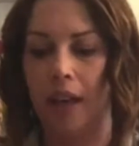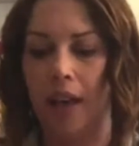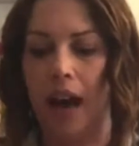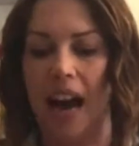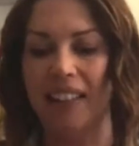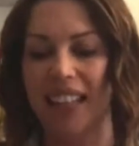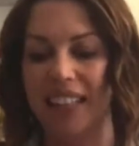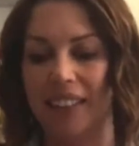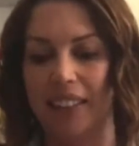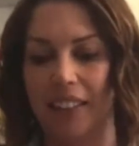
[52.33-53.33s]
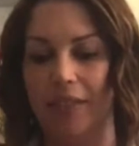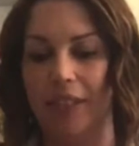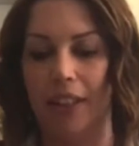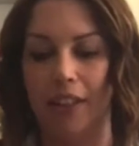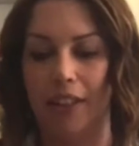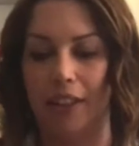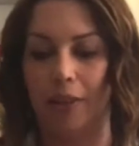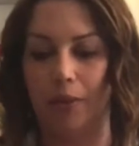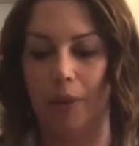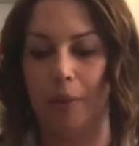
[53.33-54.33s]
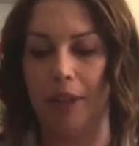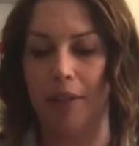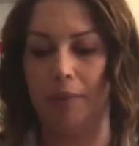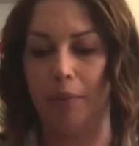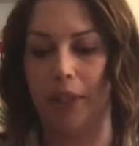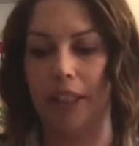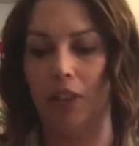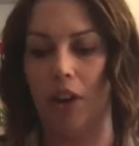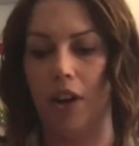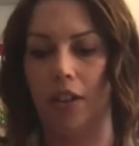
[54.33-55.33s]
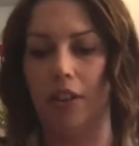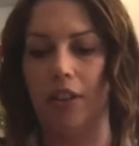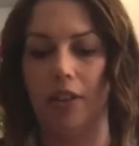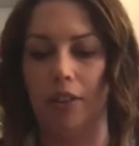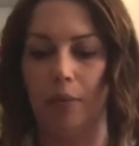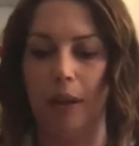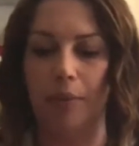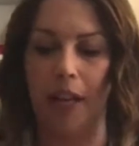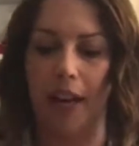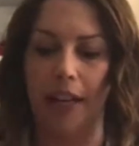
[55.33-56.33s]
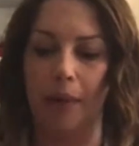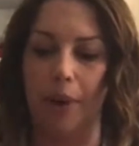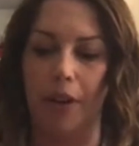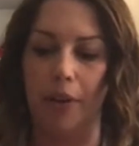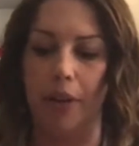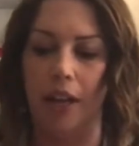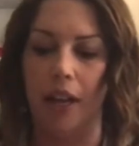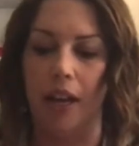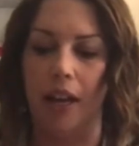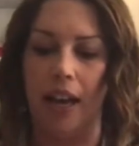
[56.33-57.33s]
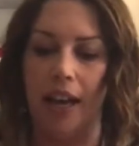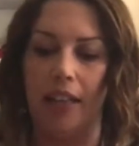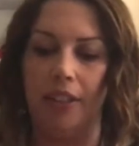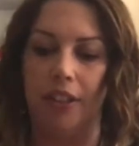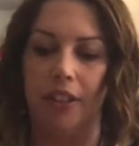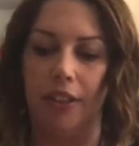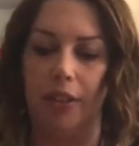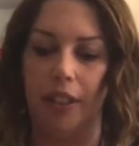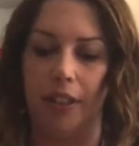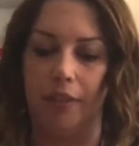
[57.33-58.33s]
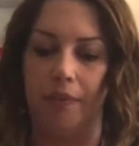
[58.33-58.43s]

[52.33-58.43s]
I like to leave the ribbon pretty long when I'm tying a bow, and you can